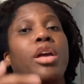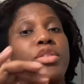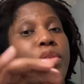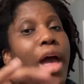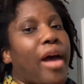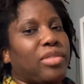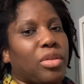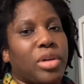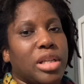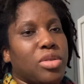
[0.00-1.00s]
you have to
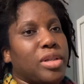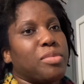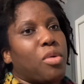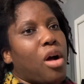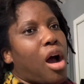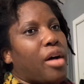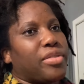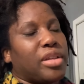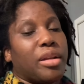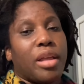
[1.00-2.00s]
retwist more
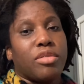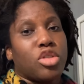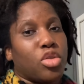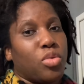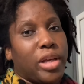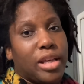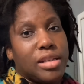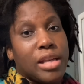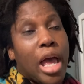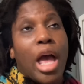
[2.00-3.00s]
often, 2 weeks.